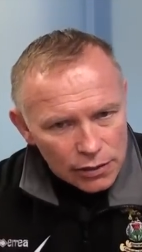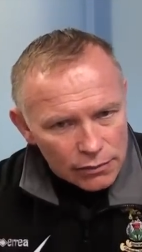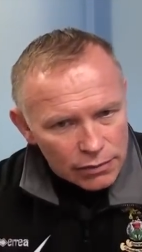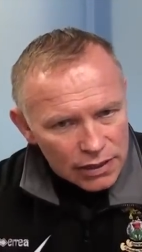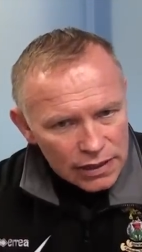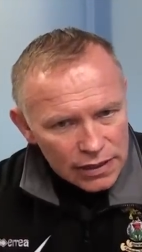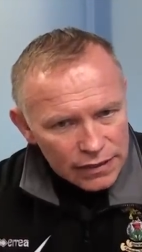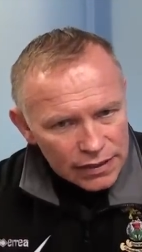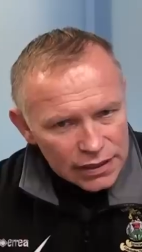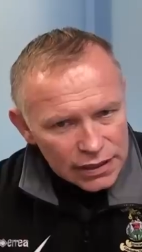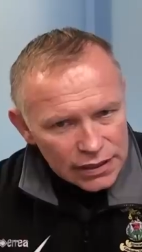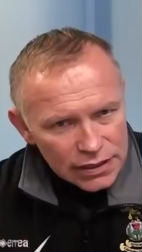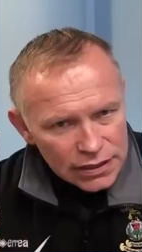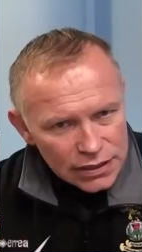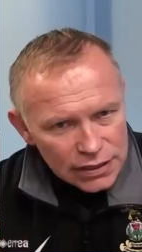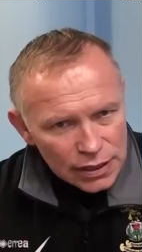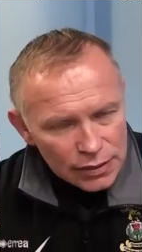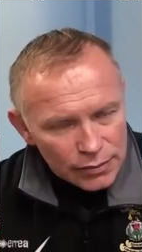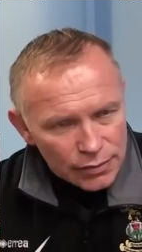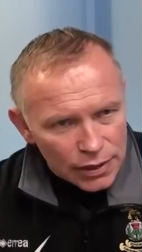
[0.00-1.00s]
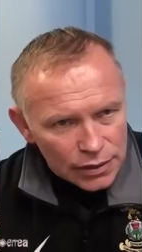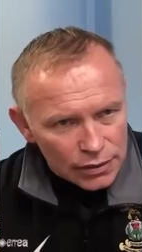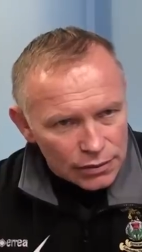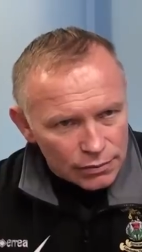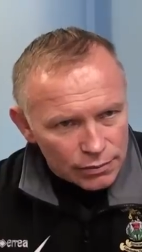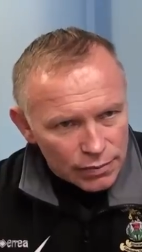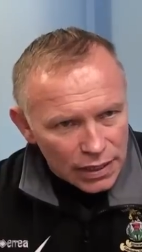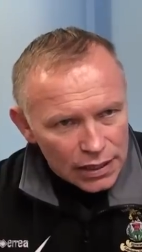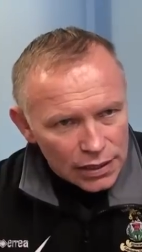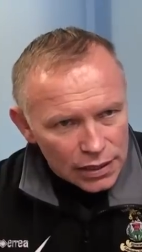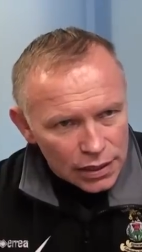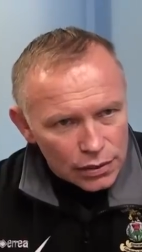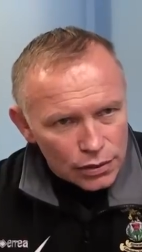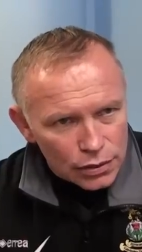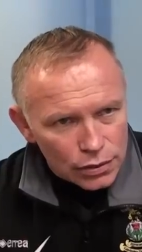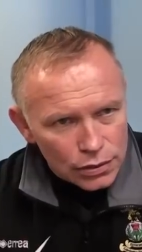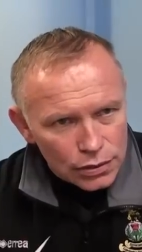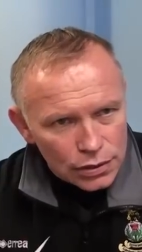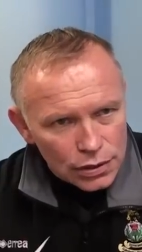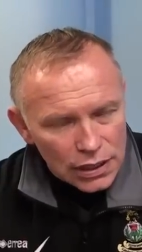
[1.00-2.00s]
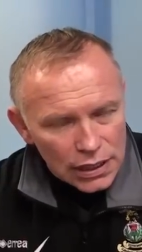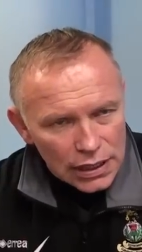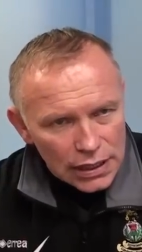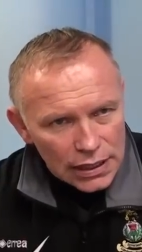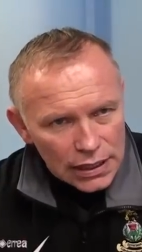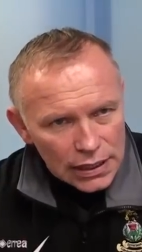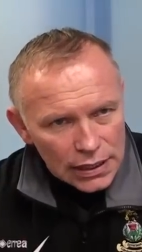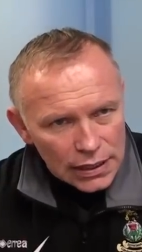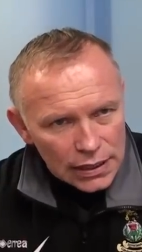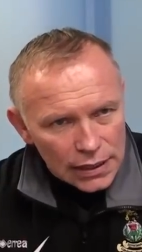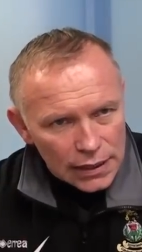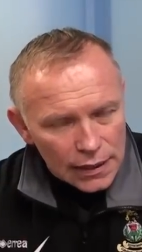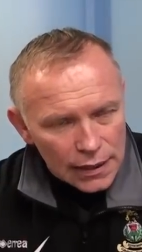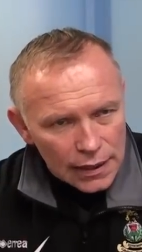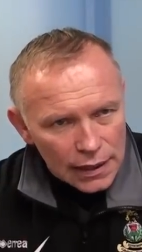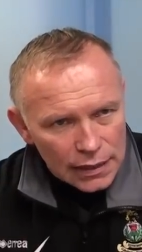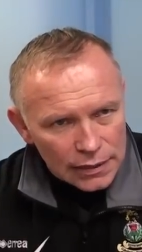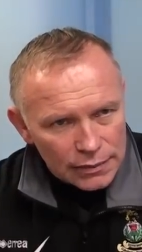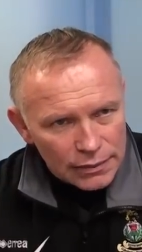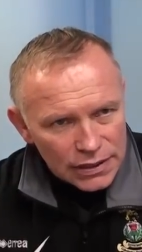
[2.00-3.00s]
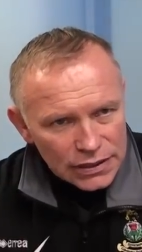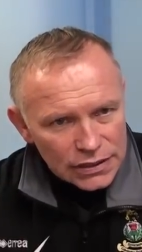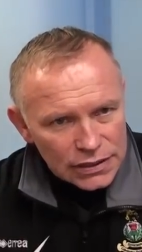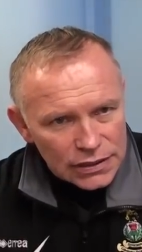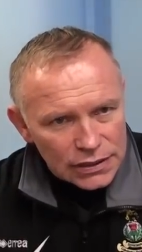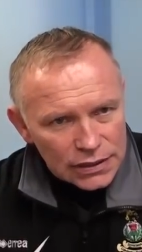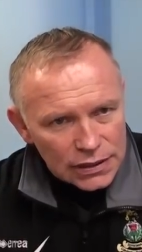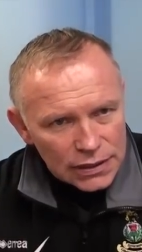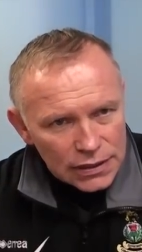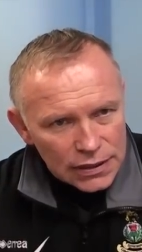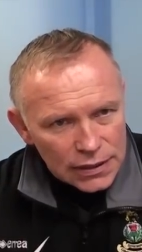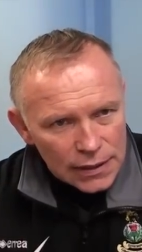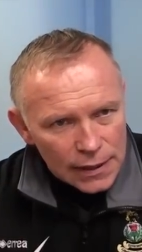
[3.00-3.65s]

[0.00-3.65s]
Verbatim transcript: But even in the St Mirren, by their own admission,